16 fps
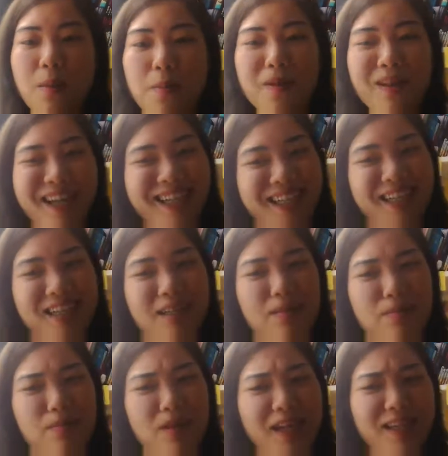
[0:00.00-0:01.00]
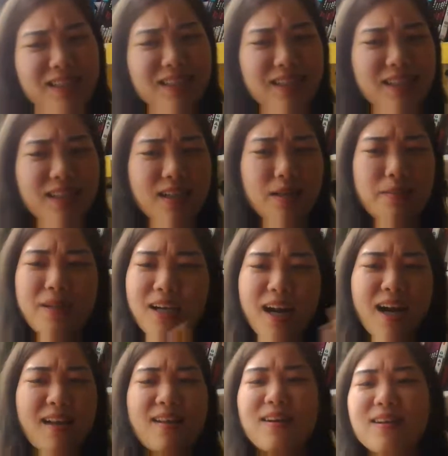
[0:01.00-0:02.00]
black, blonde of a
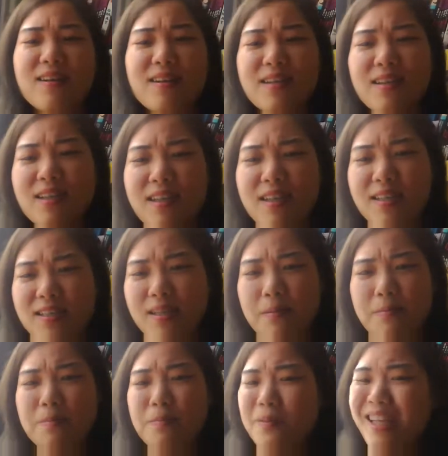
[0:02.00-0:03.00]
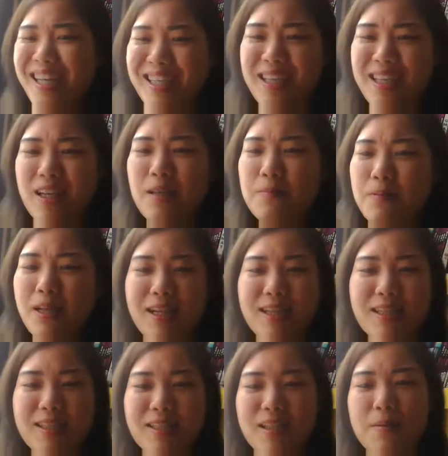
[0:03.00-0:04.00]
color, some black,
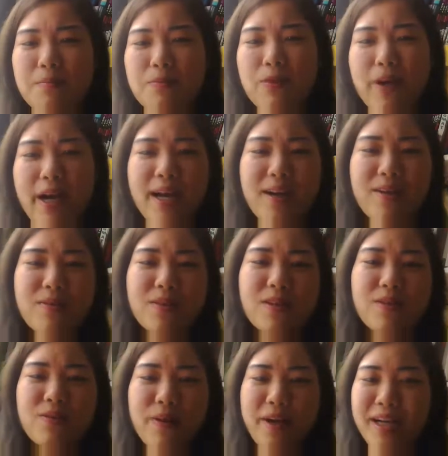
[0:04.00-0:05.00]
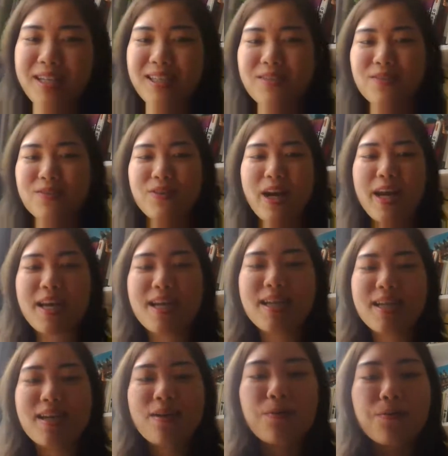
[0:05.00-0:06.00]
blonde, brown, red,
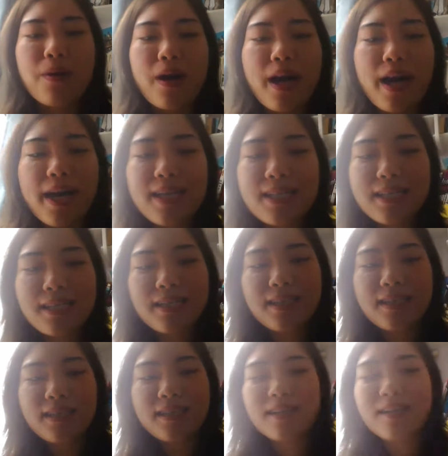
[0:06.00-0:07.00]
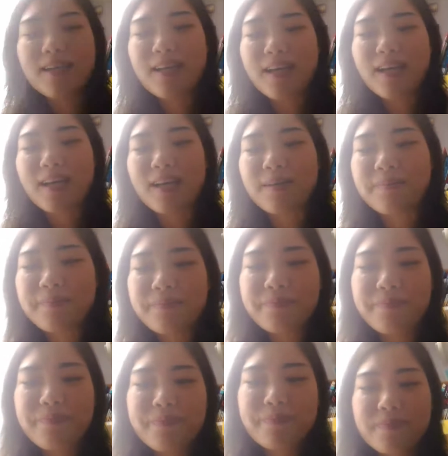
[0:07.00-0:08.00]
gray, white, huh?
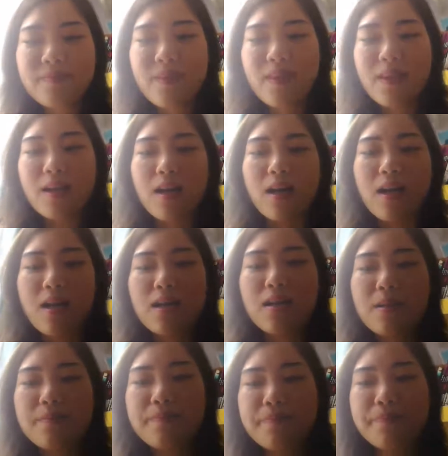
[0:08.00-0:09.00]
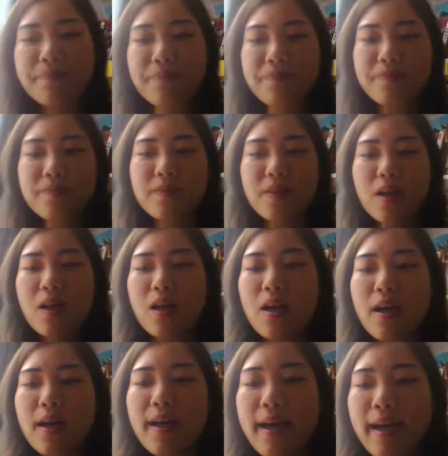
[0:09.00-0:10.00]
Um,
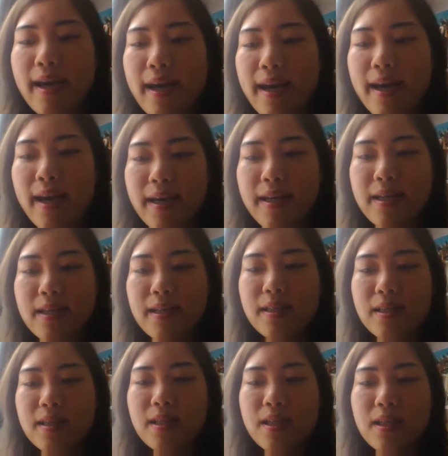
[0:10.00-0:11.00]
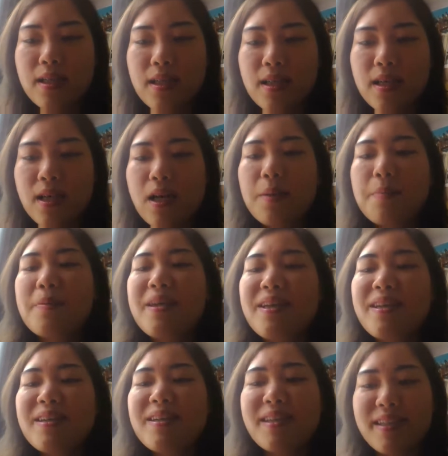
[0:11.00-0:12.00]
and a
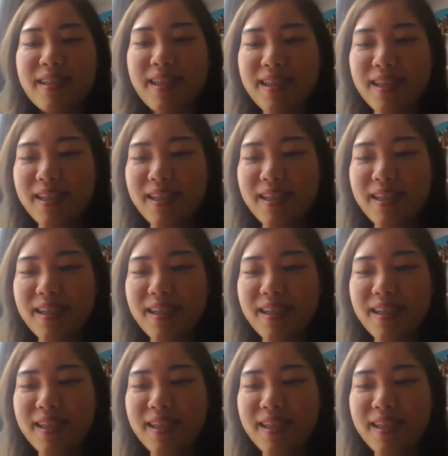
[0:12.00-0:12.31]
beard,